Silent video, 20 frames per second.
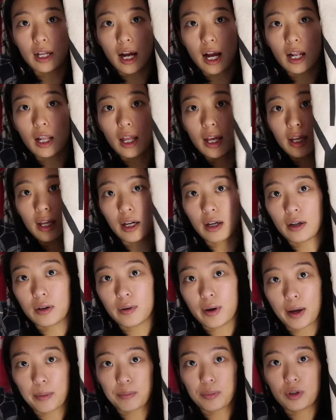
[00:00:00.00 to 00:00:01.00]
I like
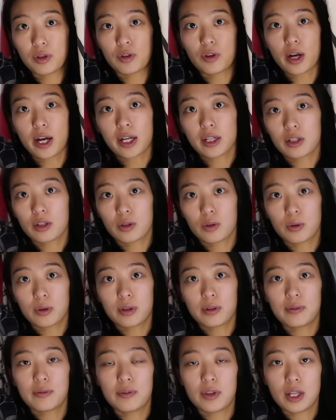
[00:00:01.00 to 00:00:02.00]
how abstract
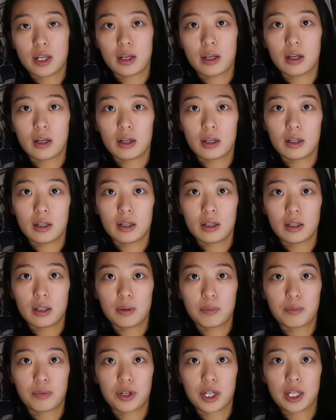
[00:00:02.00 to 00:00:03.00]
sort of
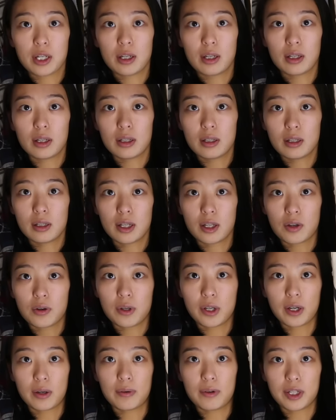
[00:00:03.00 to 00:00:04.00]
the print is. Like, you
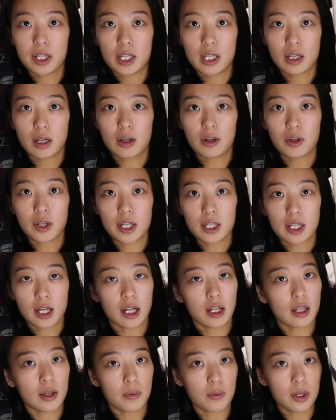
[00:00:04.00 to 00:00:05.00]
can't really tell
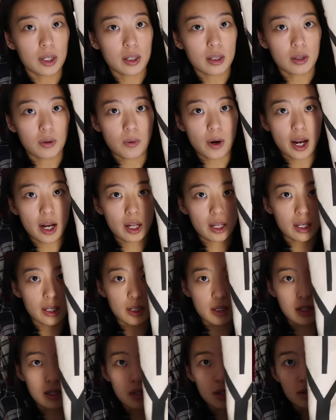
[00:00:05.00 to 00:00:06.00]
exactly what the writing
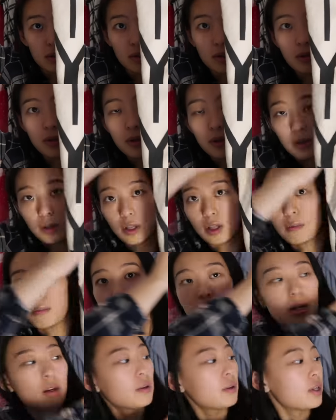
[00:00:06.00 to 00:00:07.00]
is until you look in the
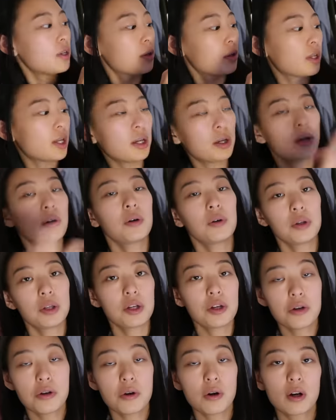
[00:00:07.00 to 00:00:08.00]
middle and you're like, oh,
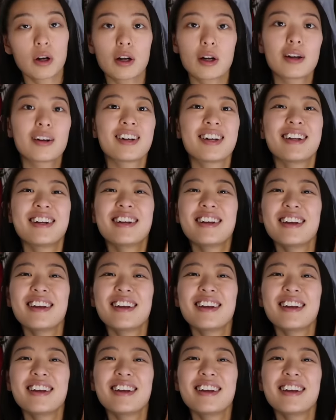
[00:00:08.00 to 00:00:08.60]
The New Yorker.